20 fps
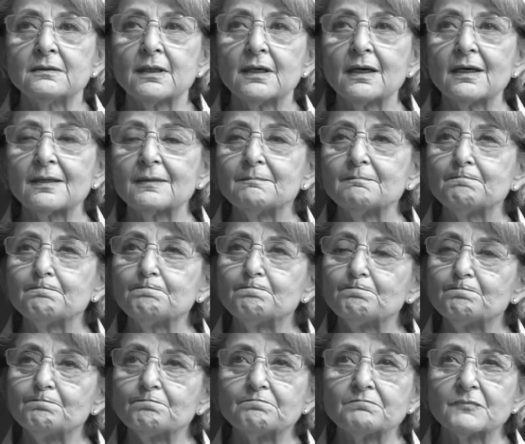
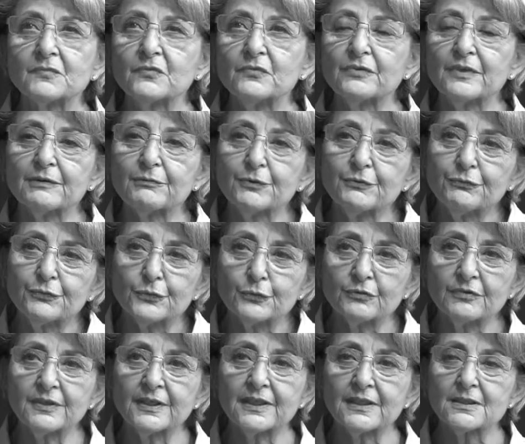Very few
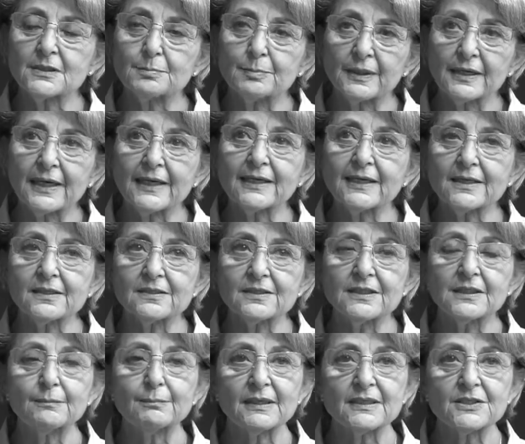things, but I guess
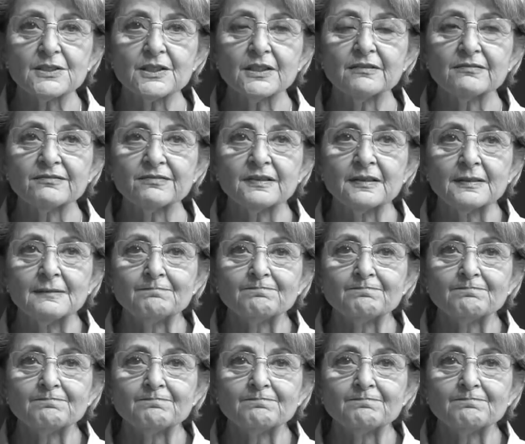he must have